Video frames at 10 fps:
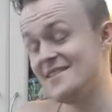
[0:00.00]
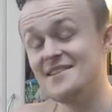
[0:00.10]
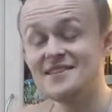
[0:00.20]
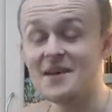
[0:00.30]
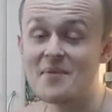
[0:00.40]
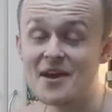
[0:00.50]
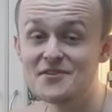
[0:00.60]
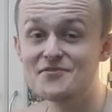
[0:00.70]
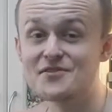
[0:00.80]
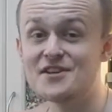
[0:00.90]
stay pain
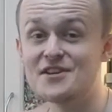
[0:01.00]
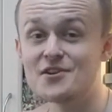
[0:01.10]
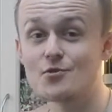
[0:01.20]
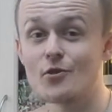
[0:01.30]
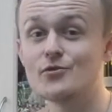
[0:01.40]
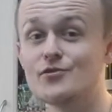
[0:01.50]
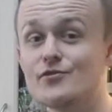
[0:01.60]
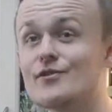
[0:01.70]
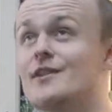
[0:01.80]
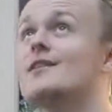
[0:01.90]
free, Crohn's
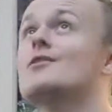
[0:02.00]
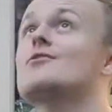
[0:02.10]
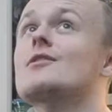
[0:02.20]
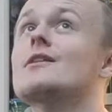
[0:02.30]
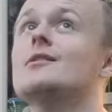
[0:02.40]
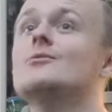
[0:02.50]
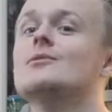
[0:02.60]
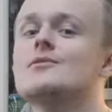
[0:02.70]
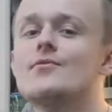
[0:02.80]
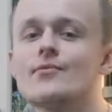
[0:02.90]
free, chronic
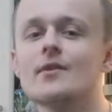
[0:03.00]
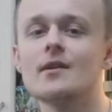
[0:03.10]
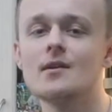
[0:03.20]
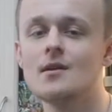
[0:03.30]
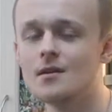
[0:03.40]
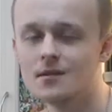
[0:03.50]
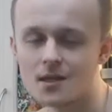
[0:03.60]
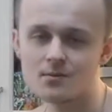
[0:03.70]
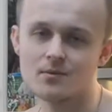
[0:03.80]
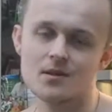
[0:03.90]
illness free,
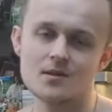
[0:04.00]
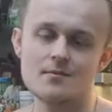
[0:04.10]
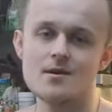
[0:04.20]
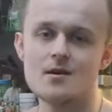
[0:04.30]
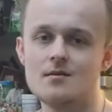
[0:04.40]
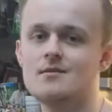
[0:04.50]
that's what it's about.